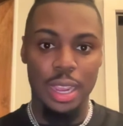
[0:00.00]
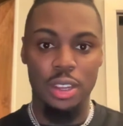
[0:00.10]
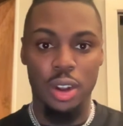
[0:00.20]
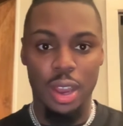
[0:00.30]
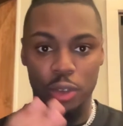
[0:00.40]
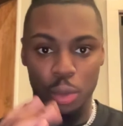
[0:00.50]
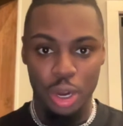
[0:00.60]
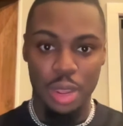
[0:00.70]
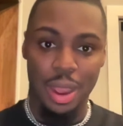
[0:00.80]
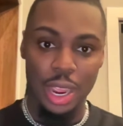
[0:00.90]
You don't have to worry
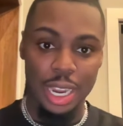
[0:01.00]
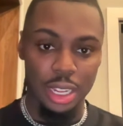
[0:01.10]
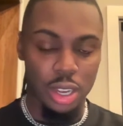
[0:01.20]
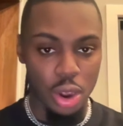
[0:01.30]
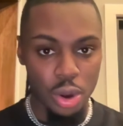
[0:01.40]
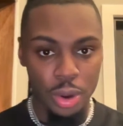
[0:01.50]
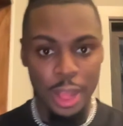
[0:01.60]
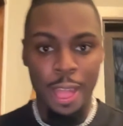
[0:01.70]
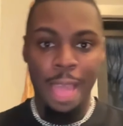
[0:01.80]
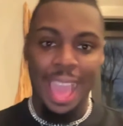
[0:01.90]
about any code,
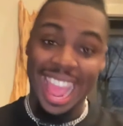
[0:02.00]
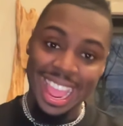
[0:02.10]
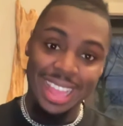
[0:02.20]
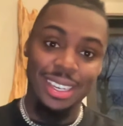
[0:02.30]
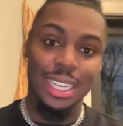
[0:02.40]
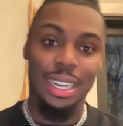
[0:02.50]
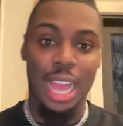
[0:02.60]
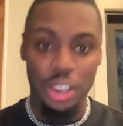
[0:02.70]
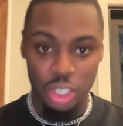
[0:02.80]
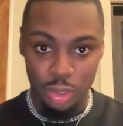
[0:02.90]
and it
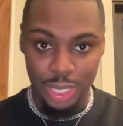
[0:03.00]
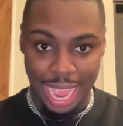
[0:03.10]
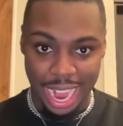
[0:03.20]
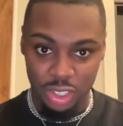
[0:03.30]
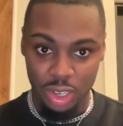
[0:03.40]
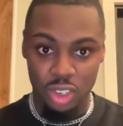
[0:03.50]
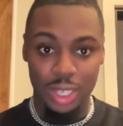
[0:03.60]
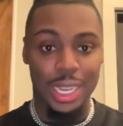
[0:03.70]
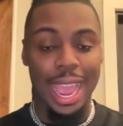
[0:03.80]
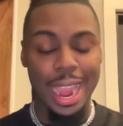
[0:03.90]
allows you to actually just
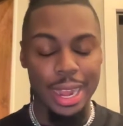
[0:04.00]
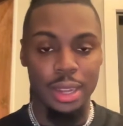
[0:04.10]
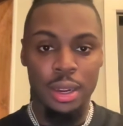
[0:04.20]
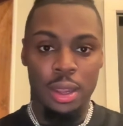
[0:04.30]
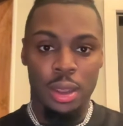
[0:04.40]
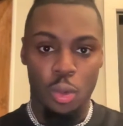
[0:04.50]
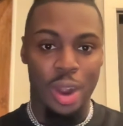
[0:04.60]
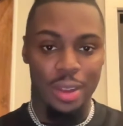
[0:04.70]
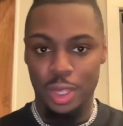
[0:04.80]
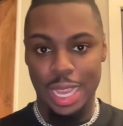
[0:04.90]
edit
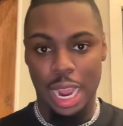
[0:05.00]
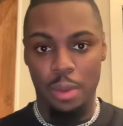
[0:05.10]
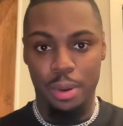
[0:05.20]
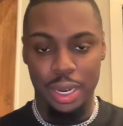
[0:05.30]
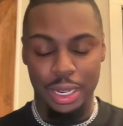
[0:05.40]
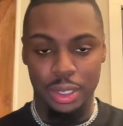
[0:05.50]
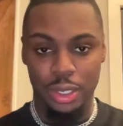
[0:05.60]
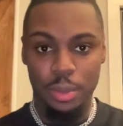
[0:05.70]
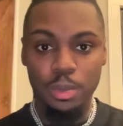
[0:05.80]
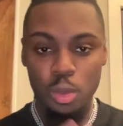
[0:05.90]
whatever the output is
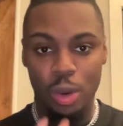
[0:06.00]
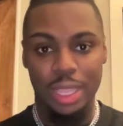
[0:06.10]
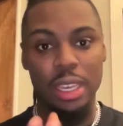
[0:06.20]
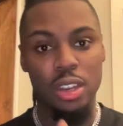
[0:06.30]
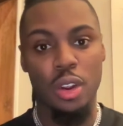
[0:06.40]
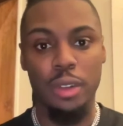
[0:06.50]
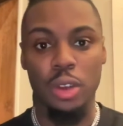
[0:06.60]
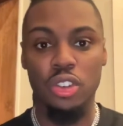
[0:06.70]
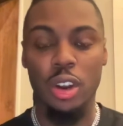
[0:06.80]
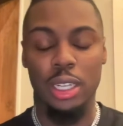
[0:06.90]
within your
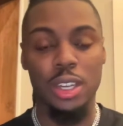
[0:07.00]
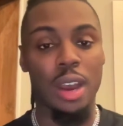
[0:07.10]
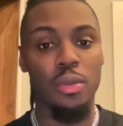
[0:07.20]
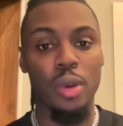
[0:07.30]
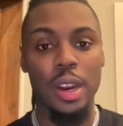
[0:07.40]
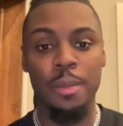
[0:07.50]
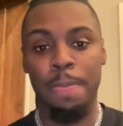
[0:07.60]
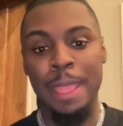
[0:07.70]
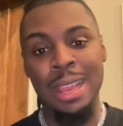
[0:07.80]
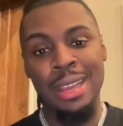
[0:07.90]
flowcharting software.
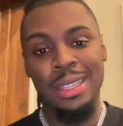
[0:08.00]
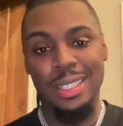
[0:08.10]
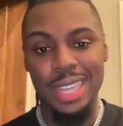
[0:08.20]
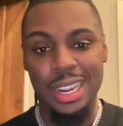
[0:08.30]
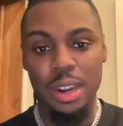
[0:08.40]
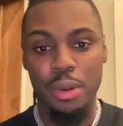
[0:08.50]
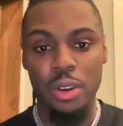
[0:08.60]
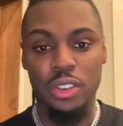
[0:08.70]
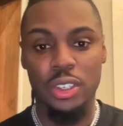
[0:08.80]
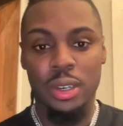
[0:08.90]
The second
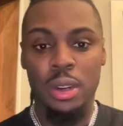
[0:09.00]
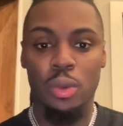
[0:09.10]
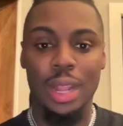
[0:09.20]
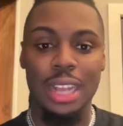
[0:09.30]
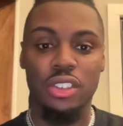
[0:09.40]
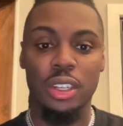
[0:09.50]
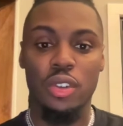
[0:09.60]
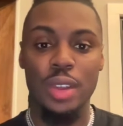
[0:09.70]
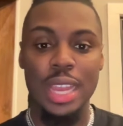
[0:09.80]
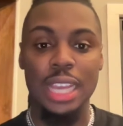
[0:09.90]
approach will actually
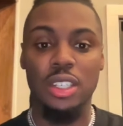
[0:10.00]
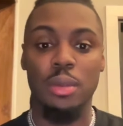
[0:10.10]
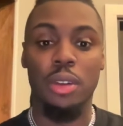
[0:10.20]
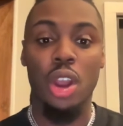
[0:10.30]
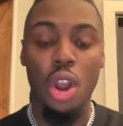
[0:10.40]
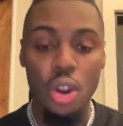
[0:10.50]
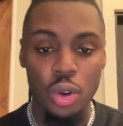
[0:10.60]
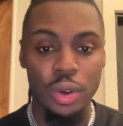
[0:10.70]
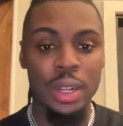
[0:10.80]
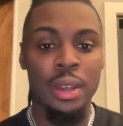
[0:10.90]
create some code.